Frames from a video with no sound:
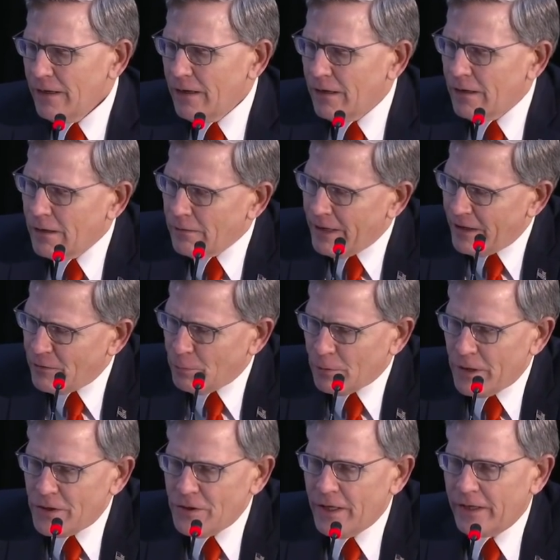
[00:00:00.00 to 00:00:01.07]
our
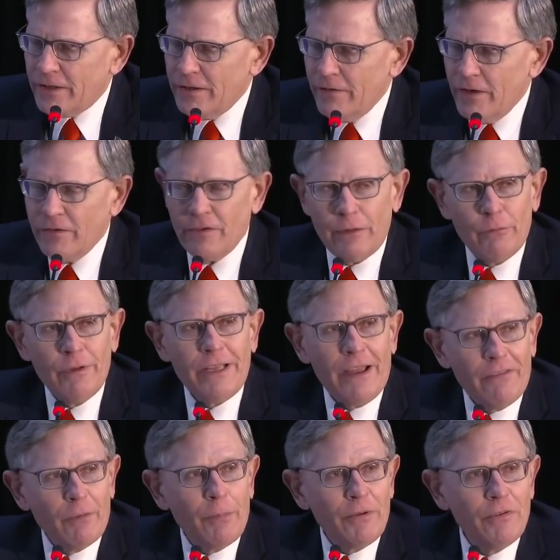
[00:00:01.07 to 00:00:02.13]
exploration activities, and they really
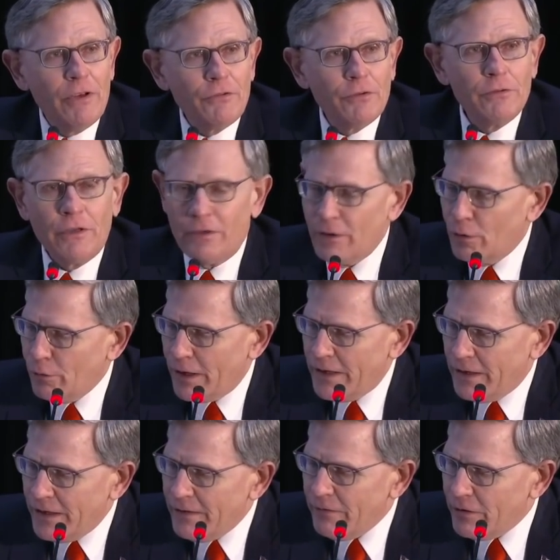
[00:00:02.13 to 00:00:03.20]
have the potential to
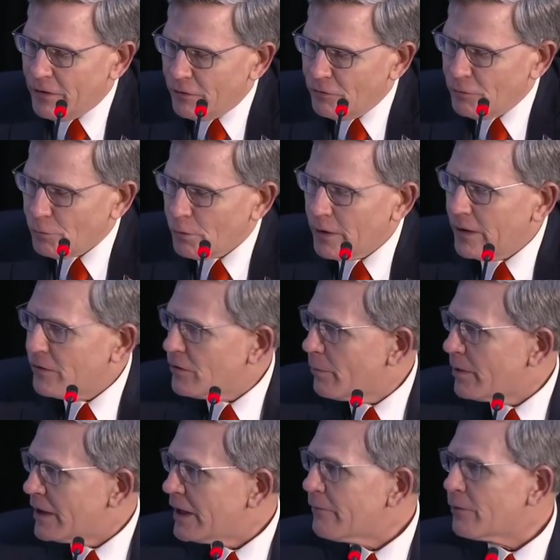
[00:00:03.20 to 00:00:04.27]
degrade and even destroy some
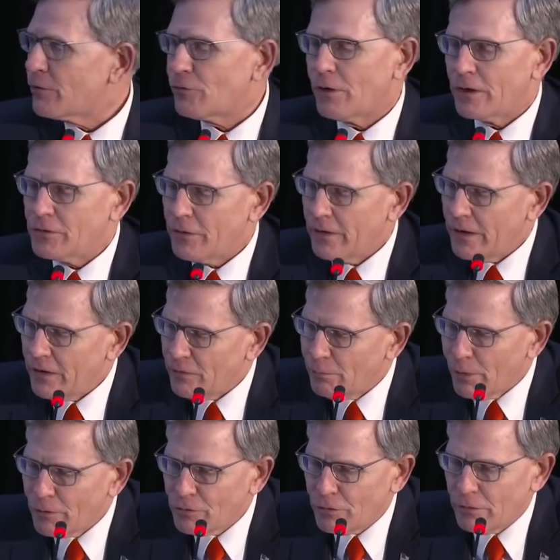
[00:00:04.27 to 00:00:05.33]
of the infrastructure that is
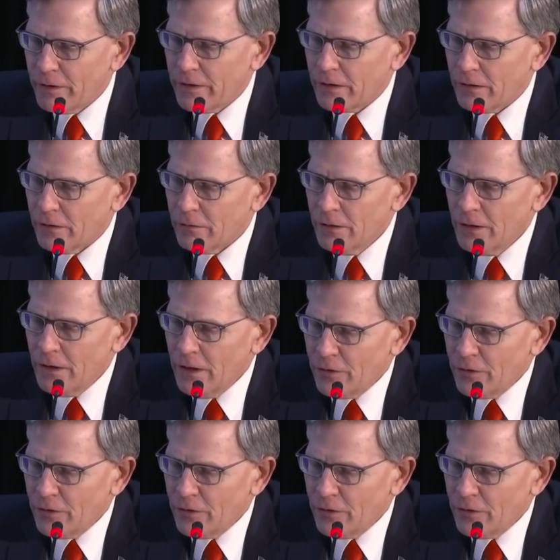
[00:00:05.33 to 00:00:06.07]
most critical